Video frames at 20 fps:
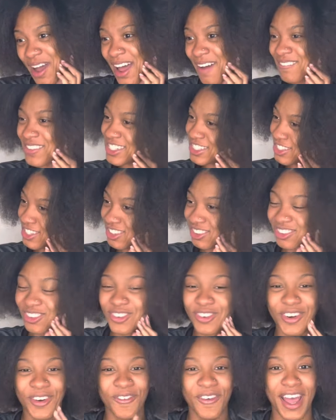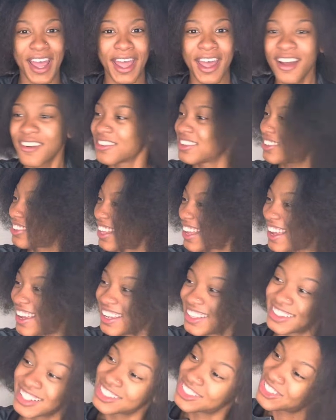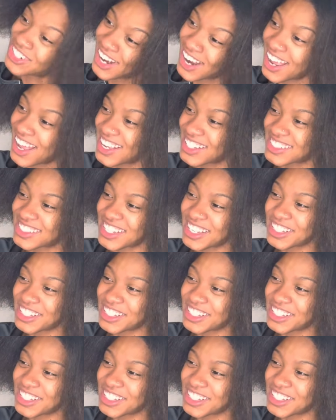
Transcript: I must have threw away everything in the trash.